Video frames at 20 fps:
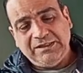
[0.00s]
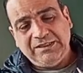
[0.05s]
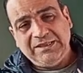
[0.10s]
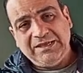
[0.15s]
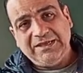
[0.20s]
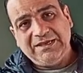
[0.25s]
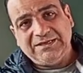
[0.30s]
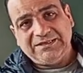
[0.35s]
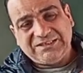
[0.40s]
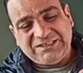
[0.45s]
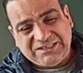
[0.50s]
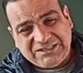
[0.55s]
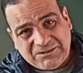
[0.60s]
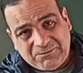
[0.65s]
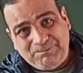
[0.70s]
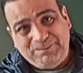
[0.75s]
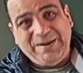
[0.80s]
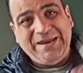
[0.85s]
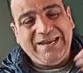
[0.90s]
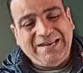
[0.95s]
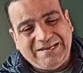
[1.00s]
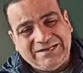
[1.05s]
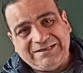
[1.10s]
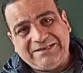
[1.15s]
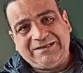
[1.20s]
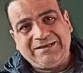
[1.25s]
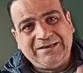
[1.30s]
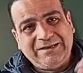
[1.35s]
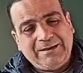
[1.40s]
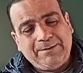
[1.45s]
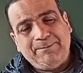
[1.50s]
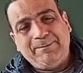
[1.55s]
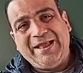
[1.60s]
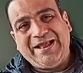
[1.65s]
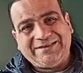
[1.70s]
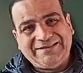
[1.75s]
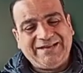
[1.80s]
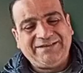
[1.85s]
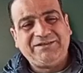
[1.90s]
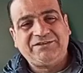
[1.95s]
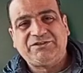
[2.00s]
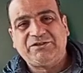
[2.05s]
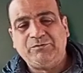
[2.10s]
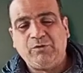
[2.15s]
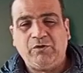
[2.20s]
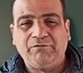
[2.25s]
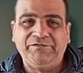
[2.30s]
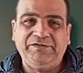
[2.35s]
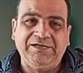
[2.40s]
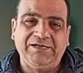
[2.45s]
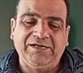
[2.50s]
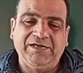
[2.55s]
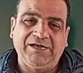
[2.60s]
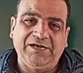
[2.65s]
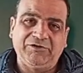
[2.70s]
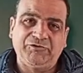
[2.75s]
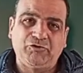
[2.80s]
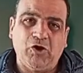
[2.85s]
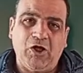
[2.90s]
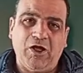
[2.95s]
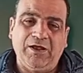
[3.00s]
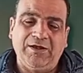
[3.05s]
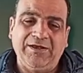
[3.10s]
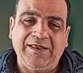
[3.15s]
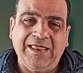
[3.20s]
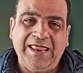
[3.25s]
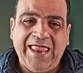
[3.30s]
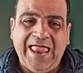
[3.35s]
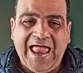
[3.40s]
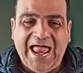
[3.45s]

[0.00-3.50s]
the spin magnetism of the electron.